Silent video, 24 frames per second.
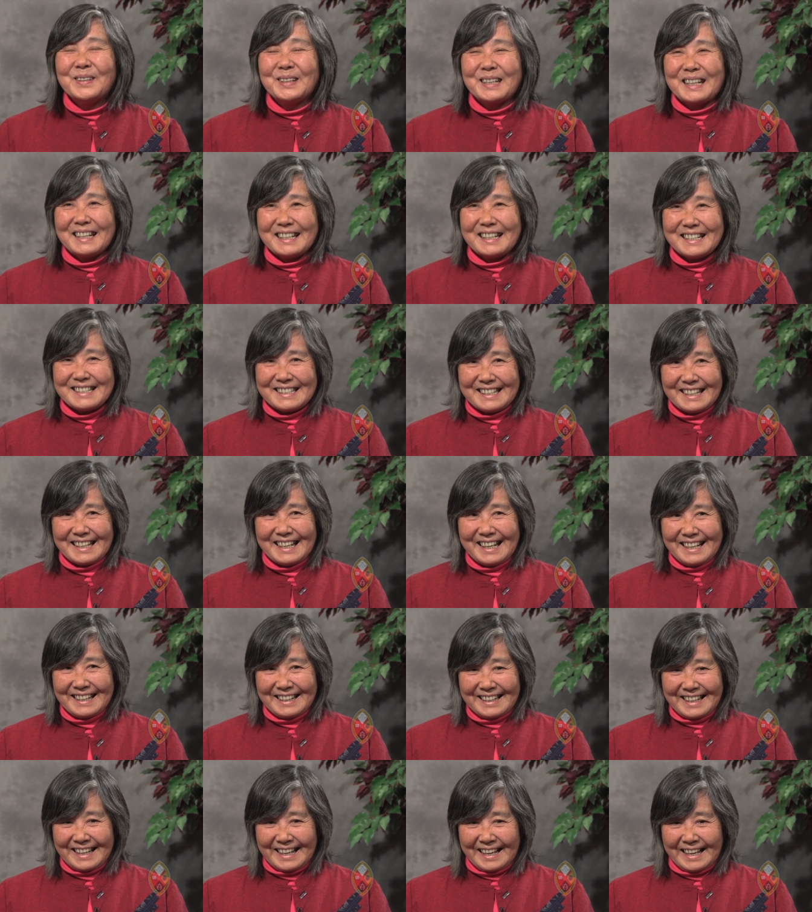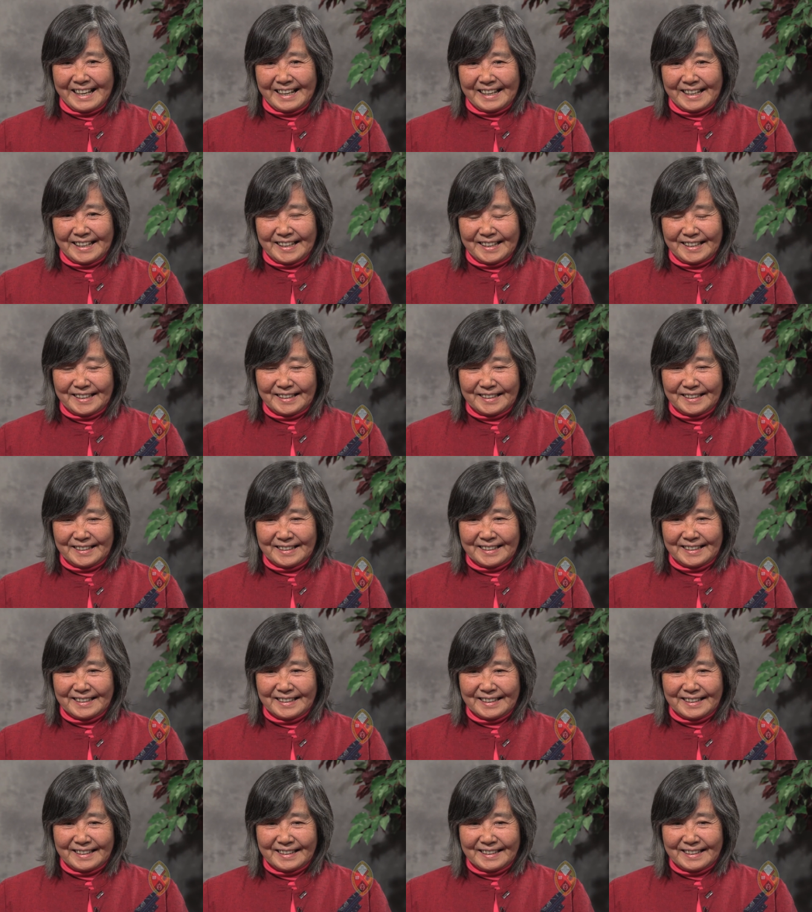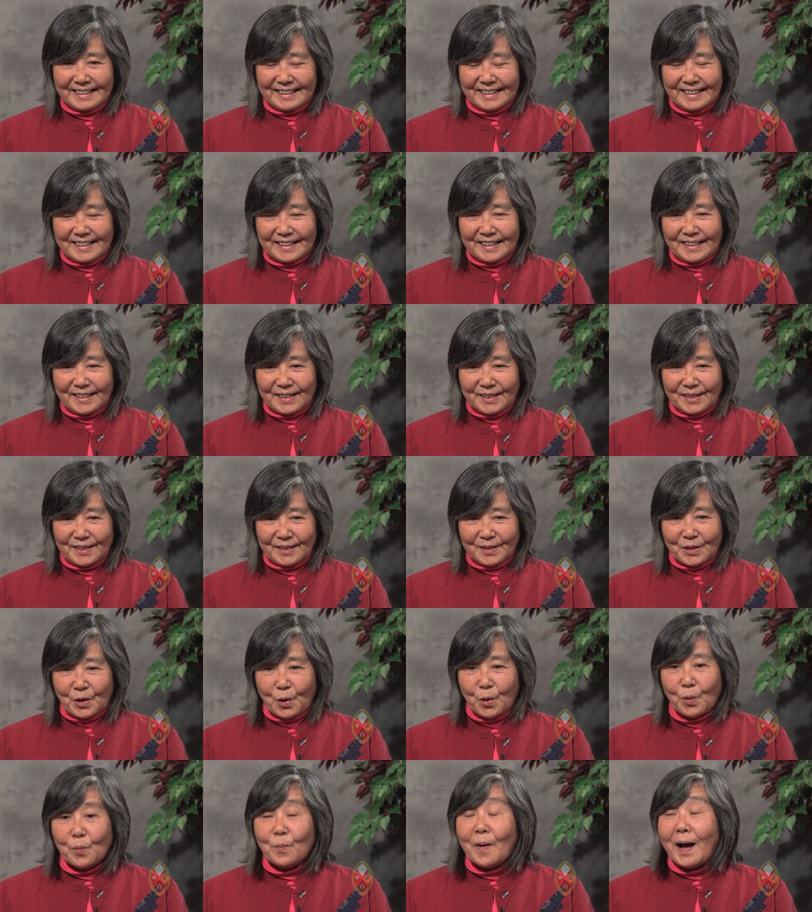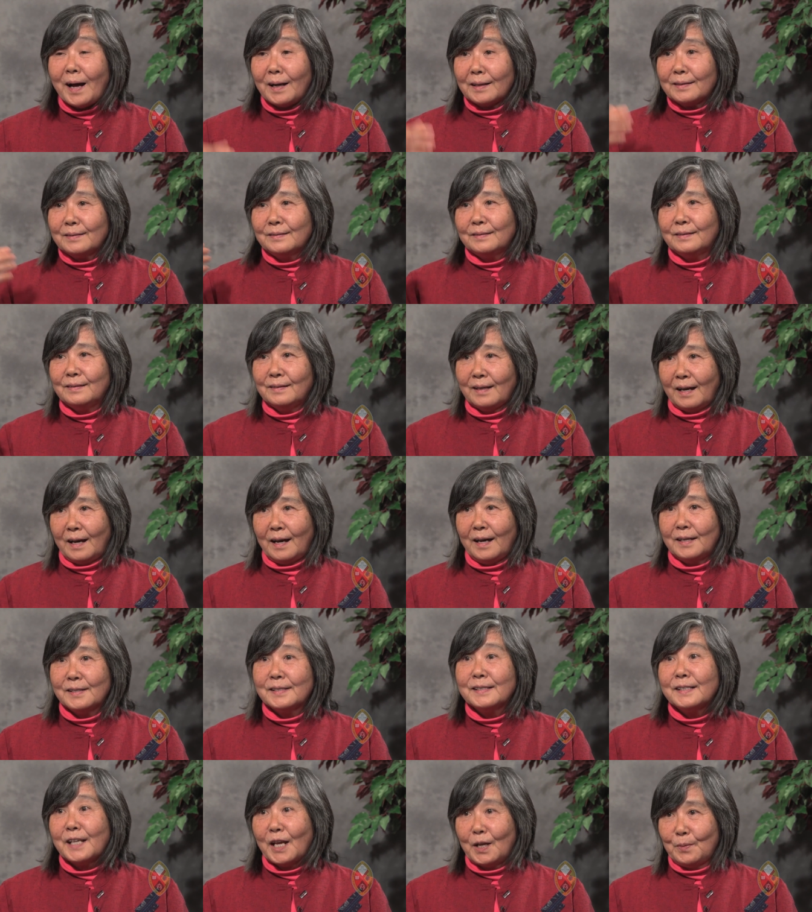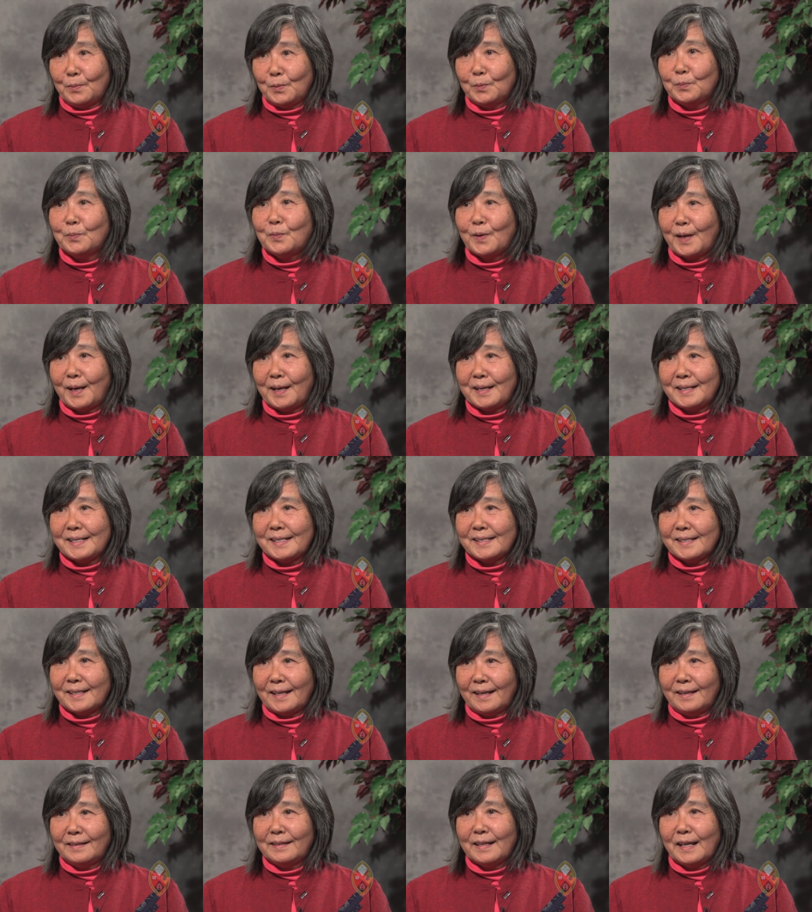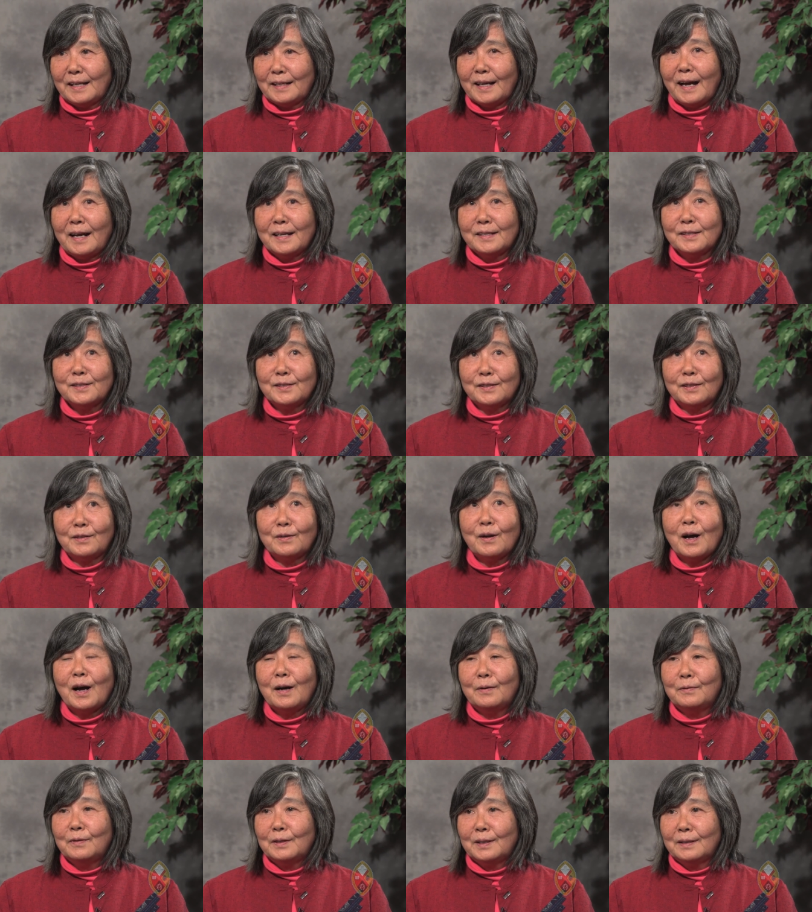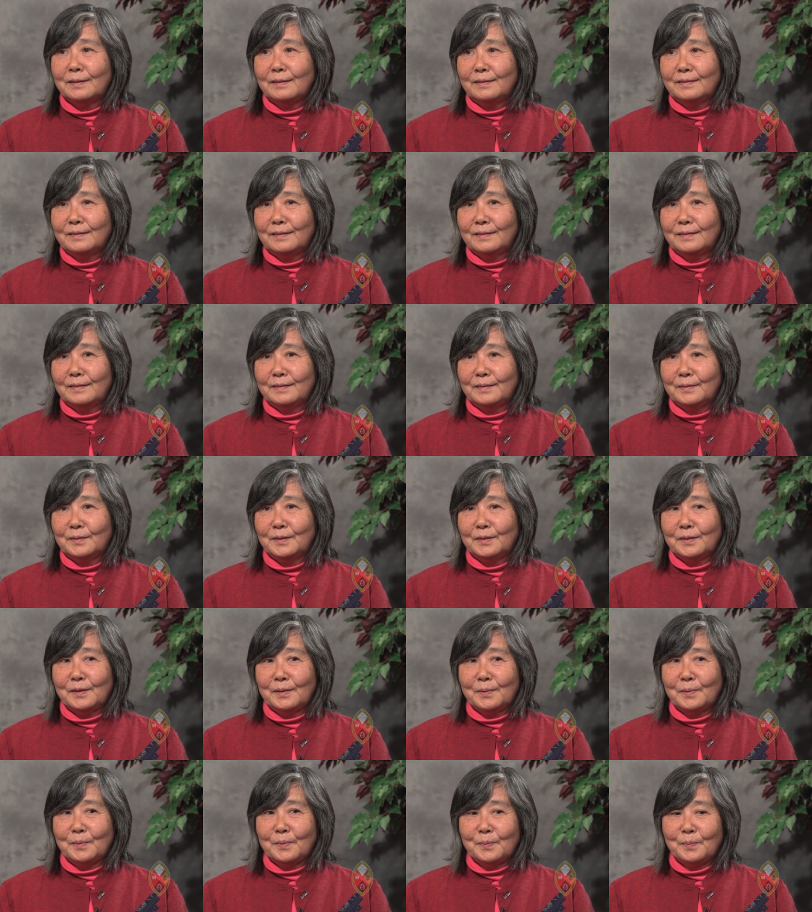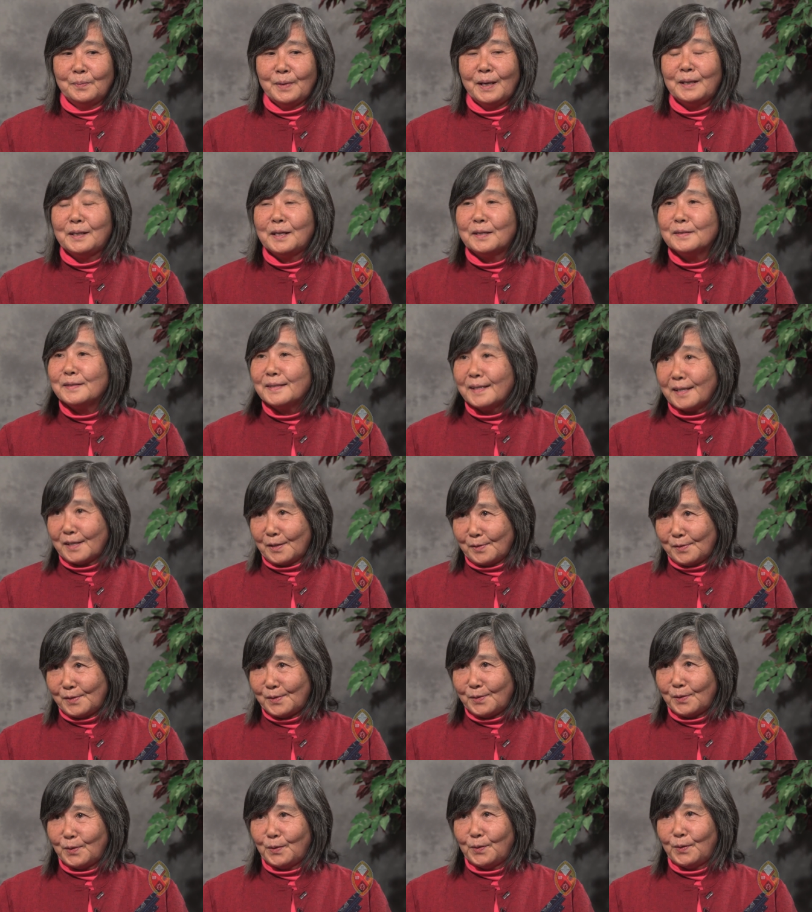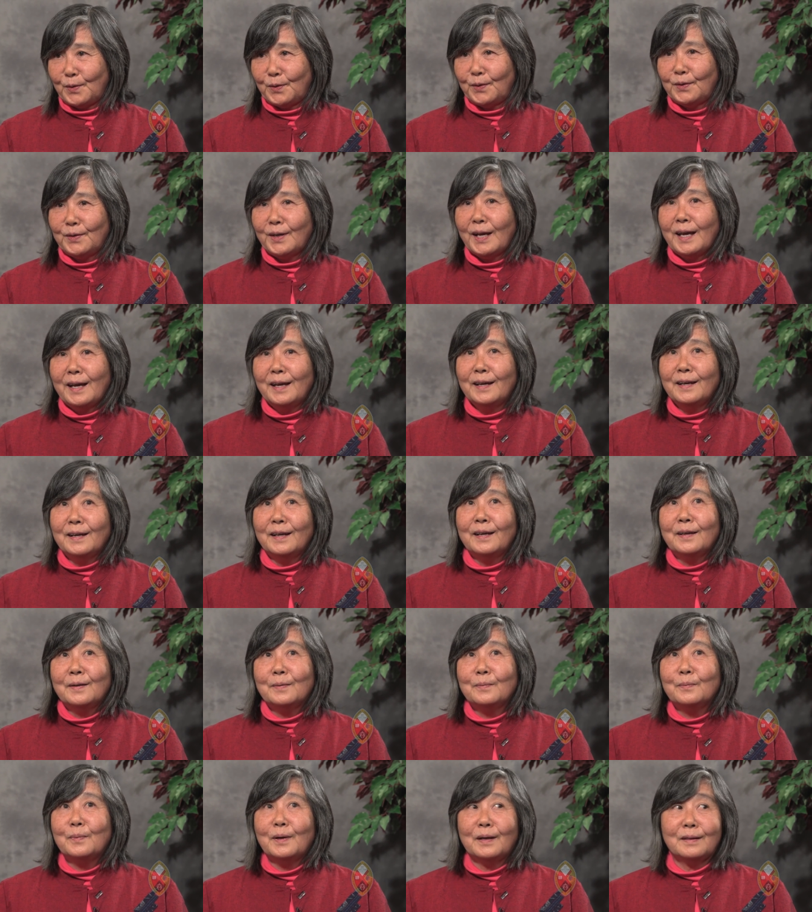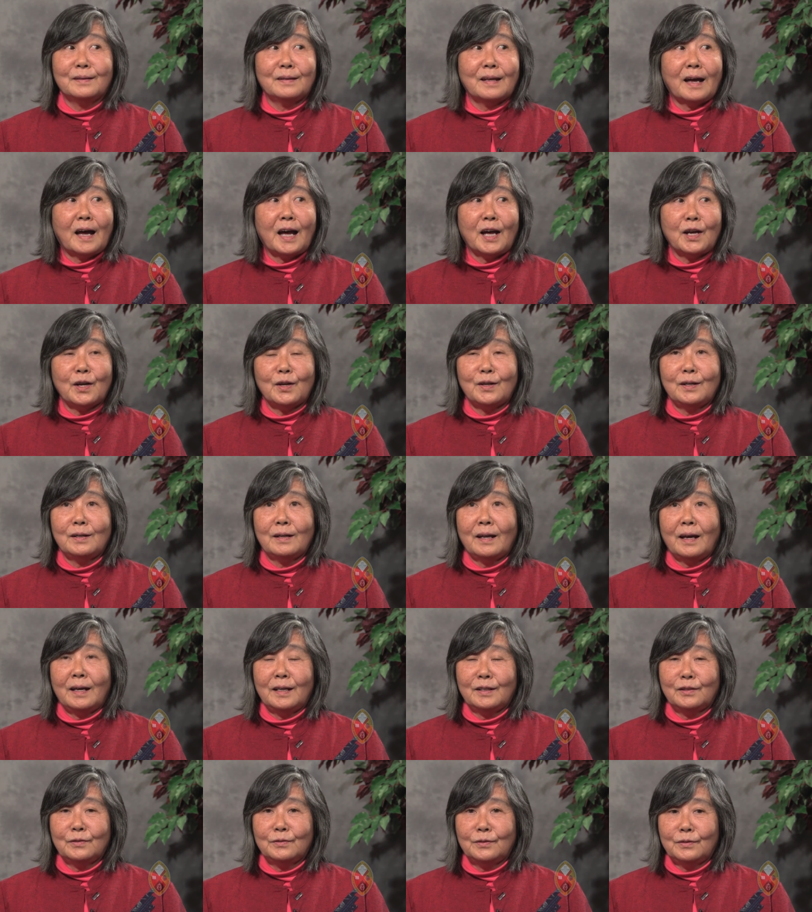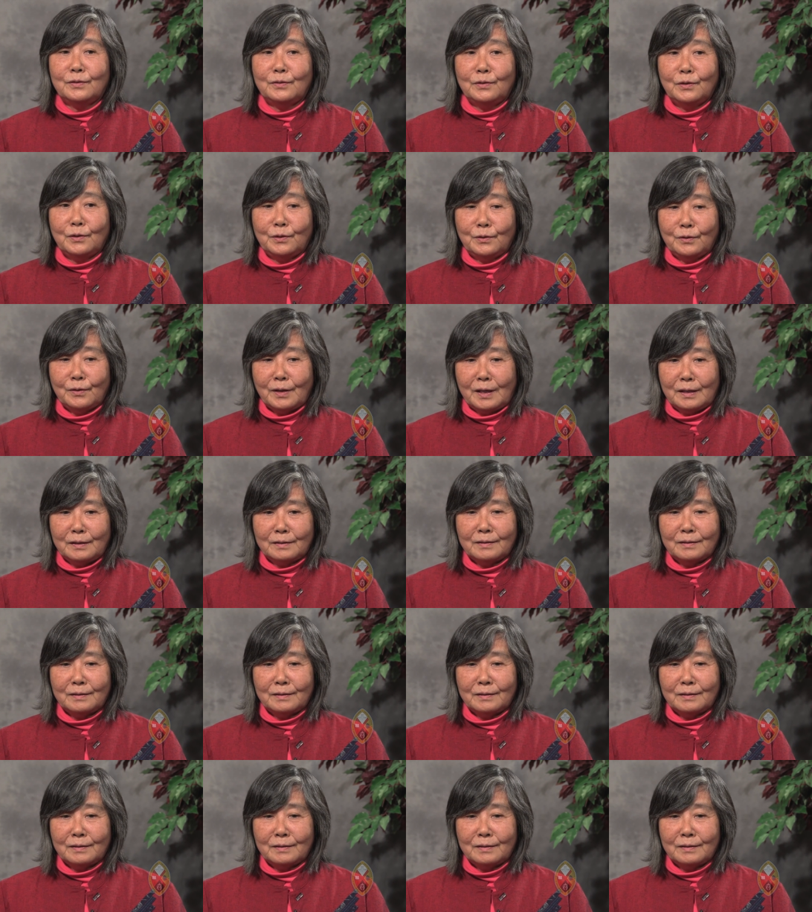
because uh, I go back uh, same place and then I still have uh, many things to do but I like to do uh,